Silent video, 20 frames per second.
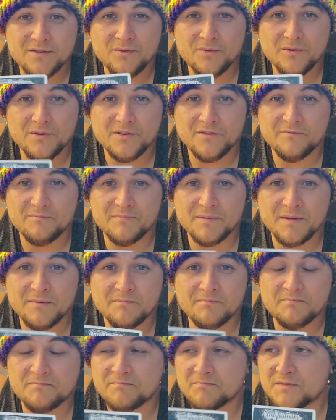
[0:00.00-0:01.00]
or you've
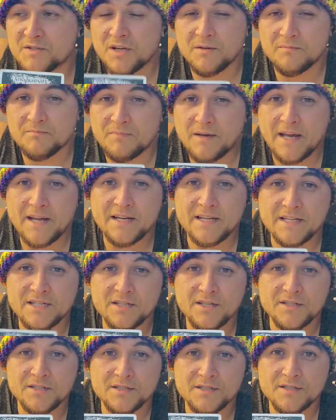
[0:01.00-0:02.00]
been badly
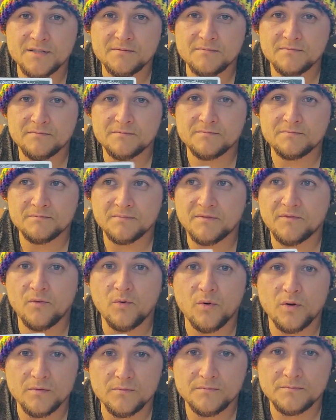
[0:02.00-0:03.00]
judged
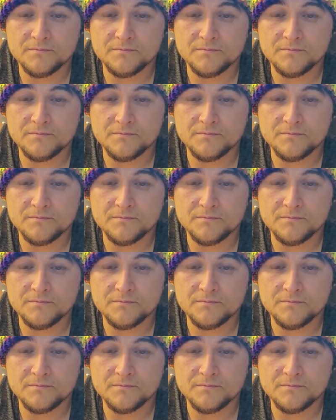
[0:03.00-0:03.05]
before.